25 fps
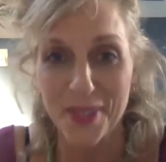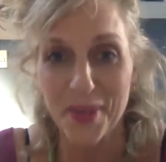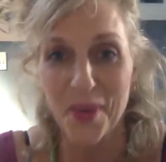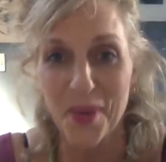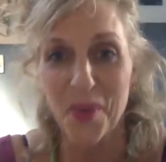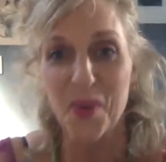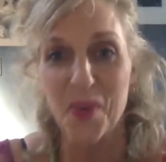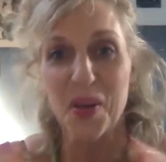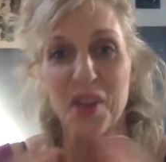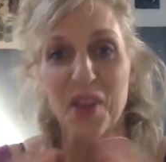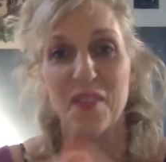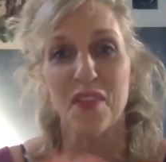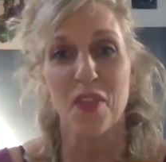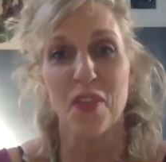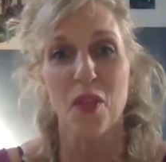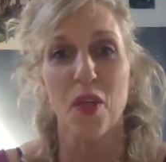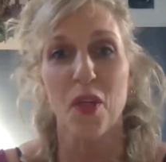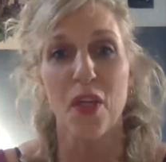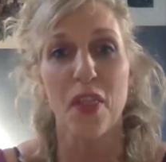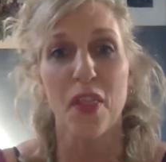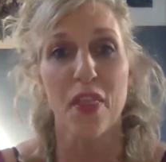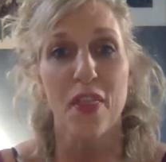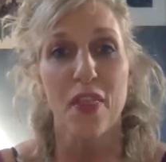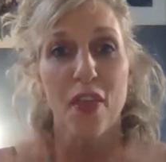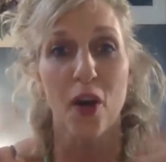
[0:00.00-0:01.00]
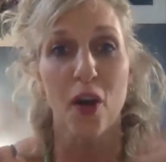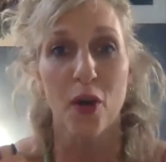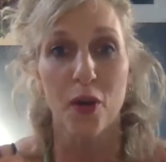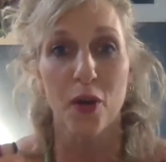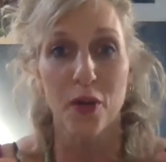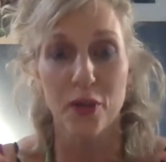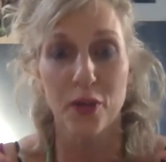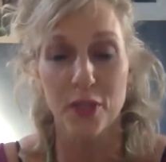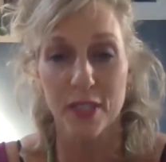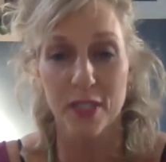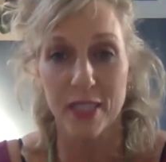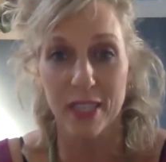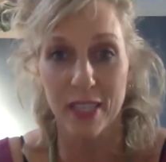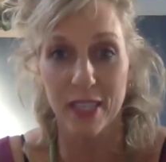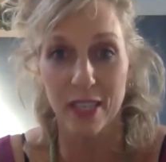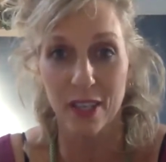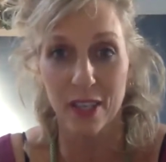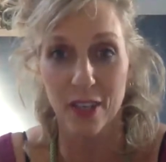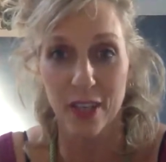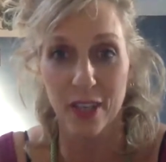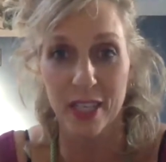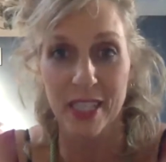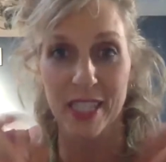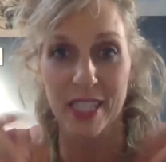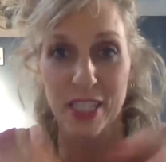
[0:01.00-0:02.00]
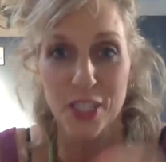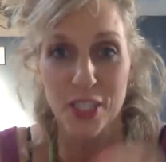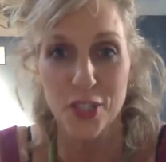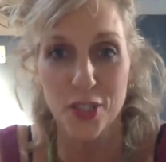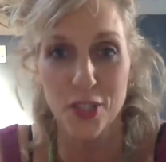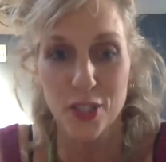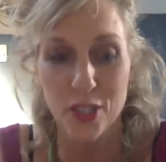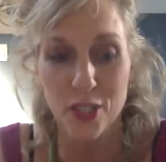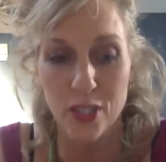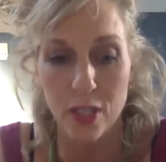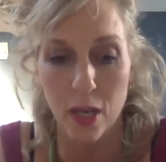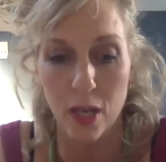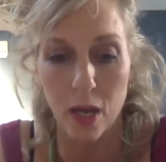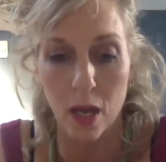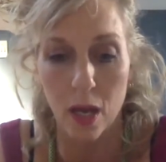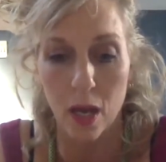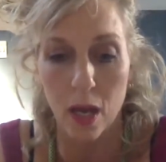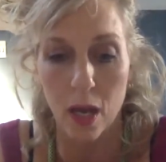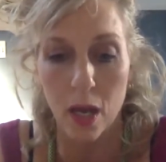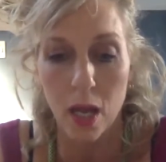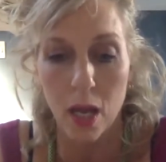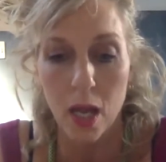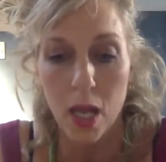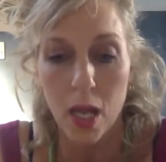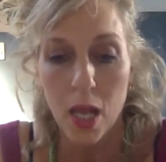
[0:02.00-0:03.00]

or whatever those conditions are.